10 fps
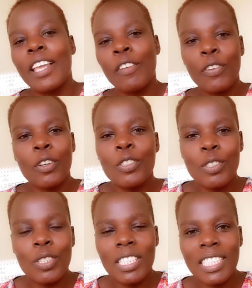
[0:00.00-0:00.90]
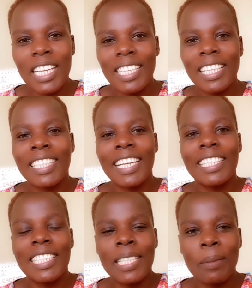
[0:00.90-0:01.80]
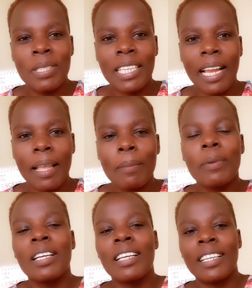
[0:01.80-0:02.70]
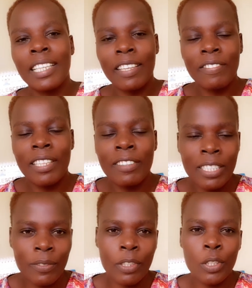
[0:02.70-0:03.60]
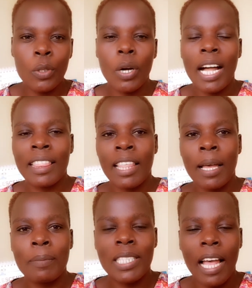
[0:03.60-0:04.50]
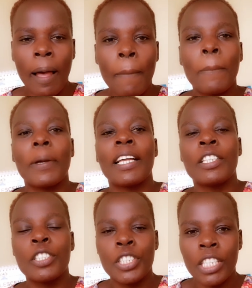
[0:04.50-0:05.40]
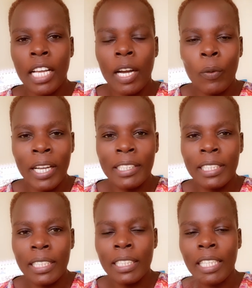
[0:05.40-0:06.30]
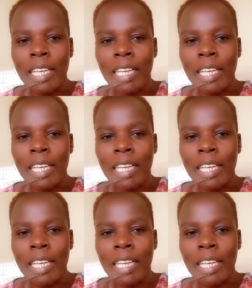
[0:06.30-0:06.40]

If you're new to this channel, kindly subscribe, give this video a thumbs up and share widely.